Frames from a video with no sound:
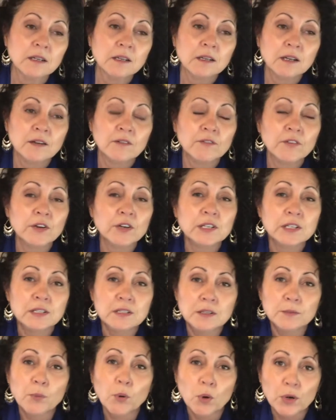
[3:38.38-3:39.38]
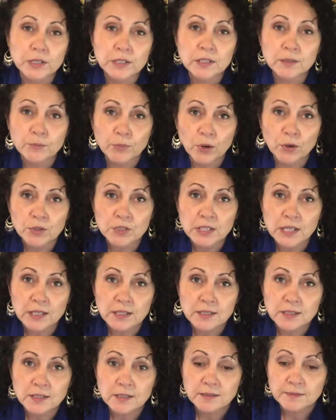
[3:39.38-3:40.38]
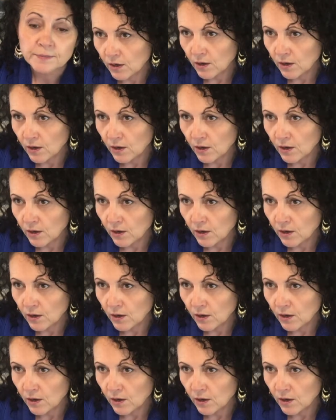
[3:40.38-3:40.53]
a very disappointing process.